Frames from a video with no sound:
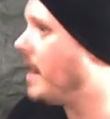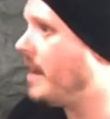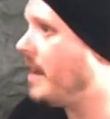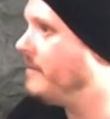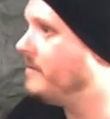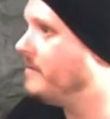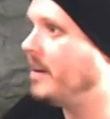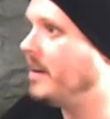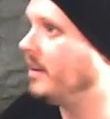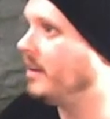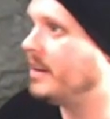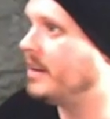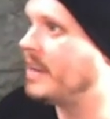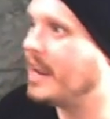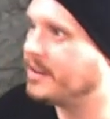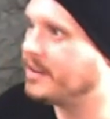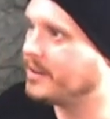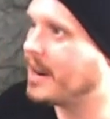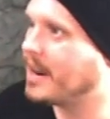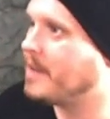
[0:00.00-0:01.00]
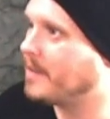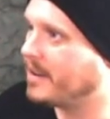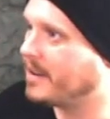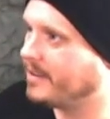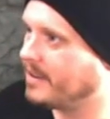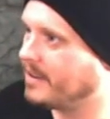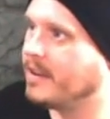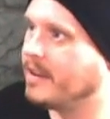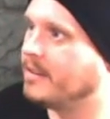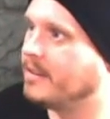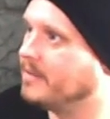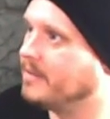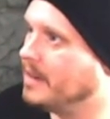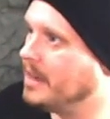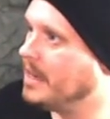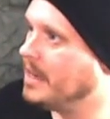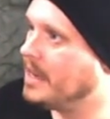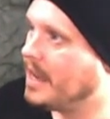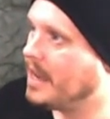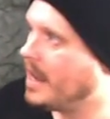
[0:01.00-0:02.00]
I fell into that trap myself
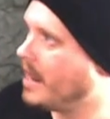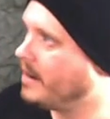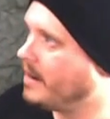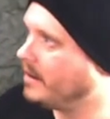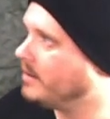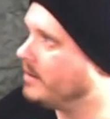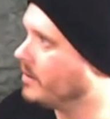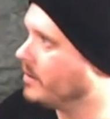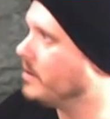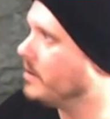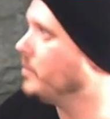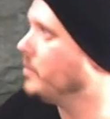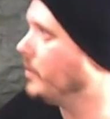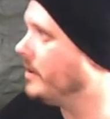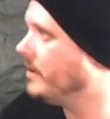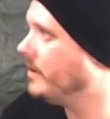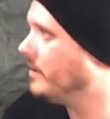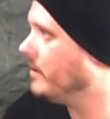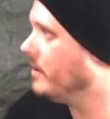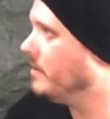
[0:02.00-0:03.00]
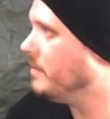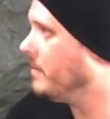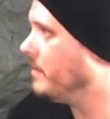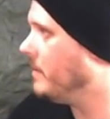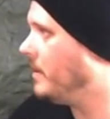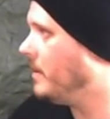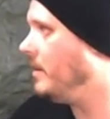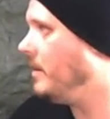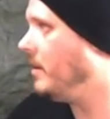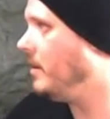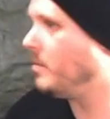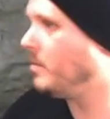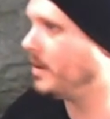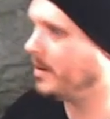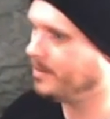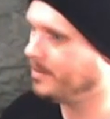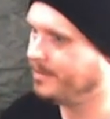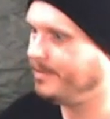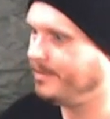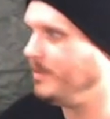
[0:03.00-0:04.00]
at certain points in
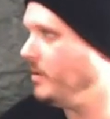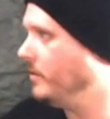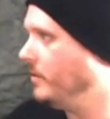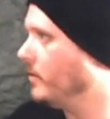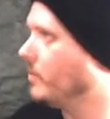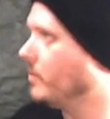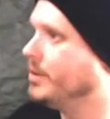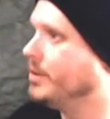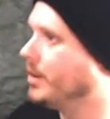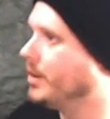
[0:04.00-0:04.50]
my musical